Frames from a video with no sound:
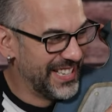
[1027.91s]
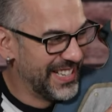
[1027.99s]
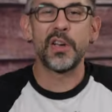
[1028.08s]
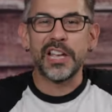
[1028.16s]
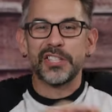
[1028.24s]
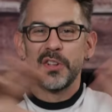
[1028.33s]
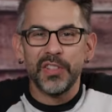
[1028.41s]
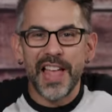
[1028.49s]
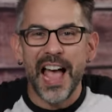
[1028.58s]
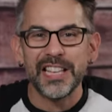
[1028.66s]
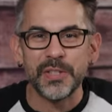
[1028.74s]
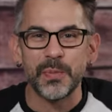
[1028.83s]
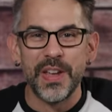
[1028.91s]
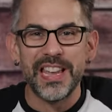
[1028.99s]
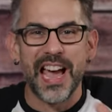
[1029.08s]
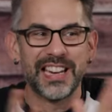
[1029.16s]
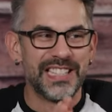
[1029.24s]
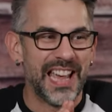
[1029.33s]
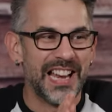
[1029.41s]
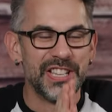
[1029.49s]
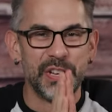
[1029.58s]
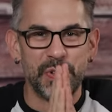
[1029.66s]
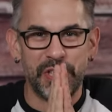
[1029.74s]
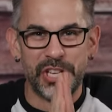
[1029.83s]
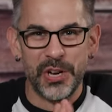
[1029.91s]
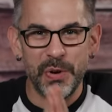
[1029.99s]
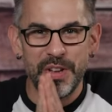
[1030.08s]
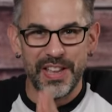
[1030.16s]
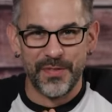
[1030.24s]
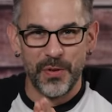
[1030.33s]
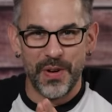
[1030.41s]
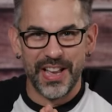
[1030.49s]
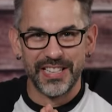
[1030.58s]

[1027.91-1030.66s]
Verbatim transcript: Okay, so last week I decided to do two giveaways.